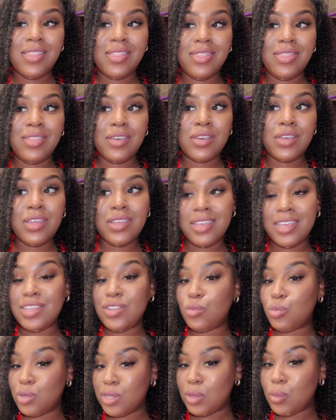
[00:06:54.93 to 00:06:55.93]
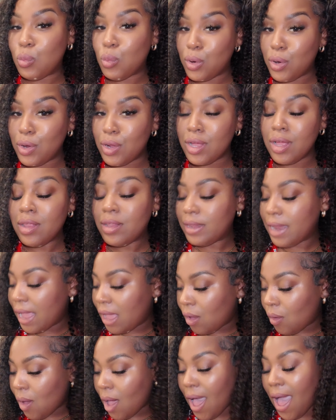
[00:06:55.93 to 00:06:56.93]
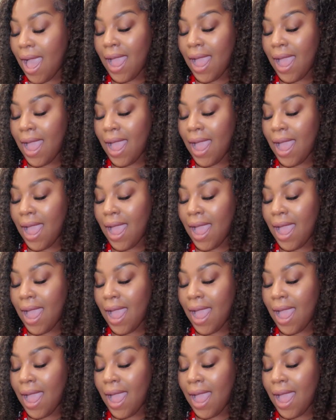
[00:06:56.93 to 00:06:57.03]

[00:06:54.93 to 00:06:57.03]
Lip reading: the cookies really work. Now,